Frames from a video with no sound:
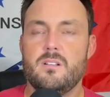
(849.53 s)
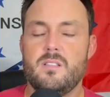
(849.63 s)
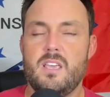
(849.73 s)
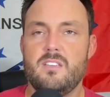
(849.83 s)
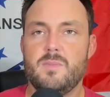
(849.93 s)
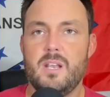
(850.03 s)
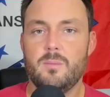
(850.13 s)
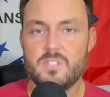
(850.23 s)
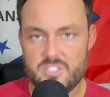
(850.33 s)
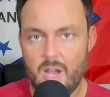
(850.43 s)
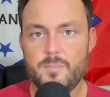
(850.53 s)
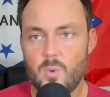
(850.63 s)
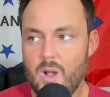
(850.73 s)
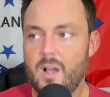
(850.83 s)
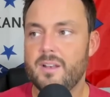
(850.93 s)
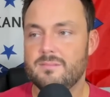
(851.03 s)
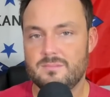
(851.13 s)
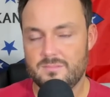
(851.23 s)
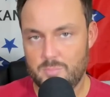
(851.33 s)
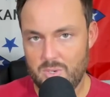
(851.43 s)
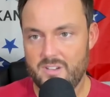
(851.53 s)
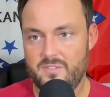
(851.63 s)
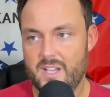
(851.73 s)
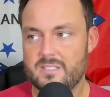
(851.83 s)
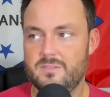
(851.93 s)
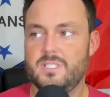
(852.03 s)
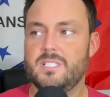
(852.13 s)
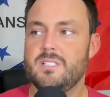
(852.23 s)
They've been able to stop the run pretty effectively.